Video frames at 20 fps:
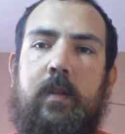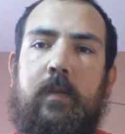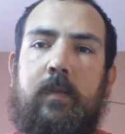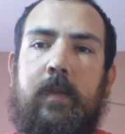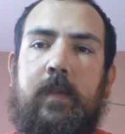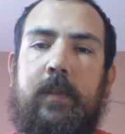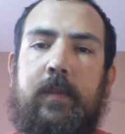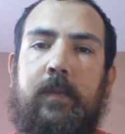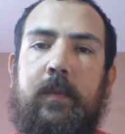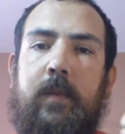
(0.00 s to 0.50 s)
my
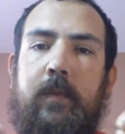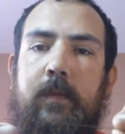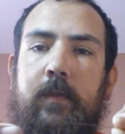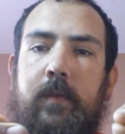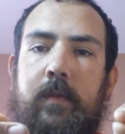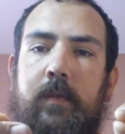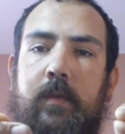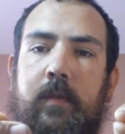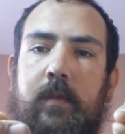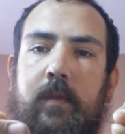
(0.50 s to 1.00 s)

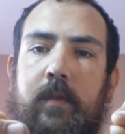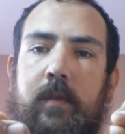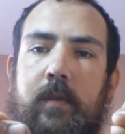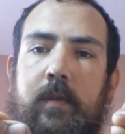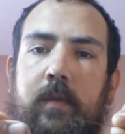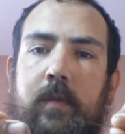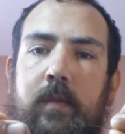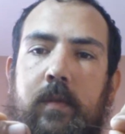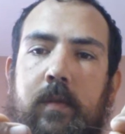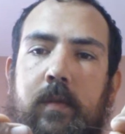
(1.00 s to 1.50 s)
swivel,
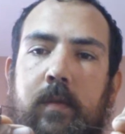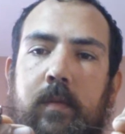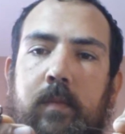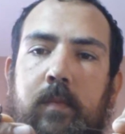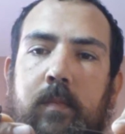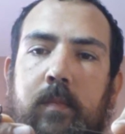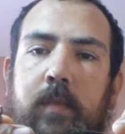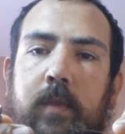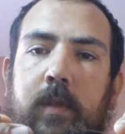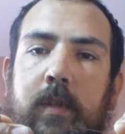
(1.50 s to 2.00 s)

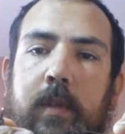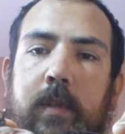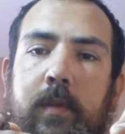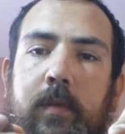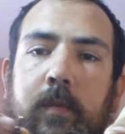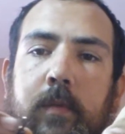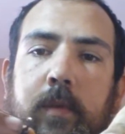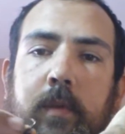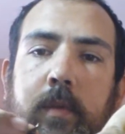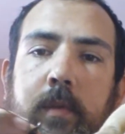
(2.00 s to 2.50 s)
put it
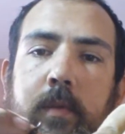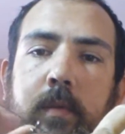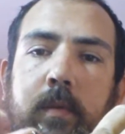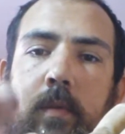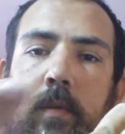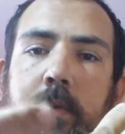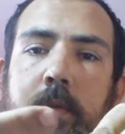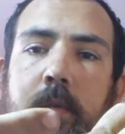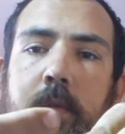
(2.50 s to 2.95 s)
through,